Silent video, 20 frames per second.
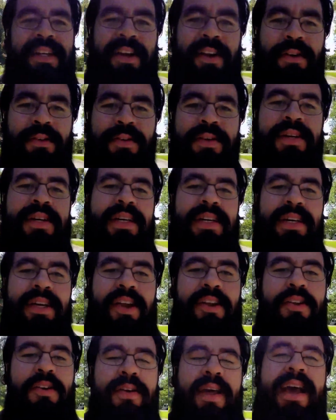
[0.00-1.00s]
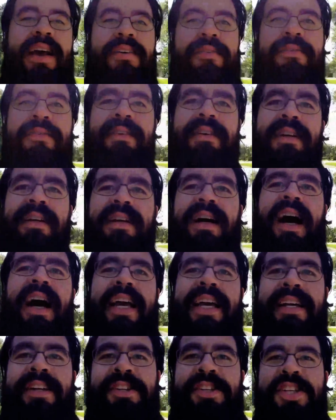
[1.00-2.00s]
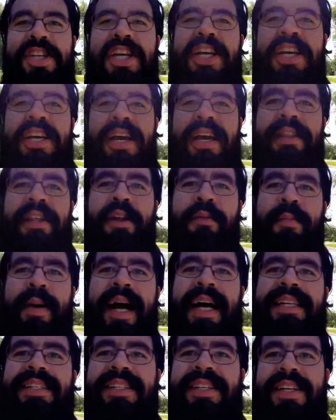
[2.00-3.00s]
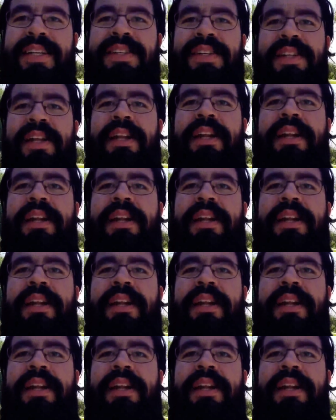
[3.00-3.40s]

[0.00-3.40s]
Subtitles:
You don't have ing and then past tense and then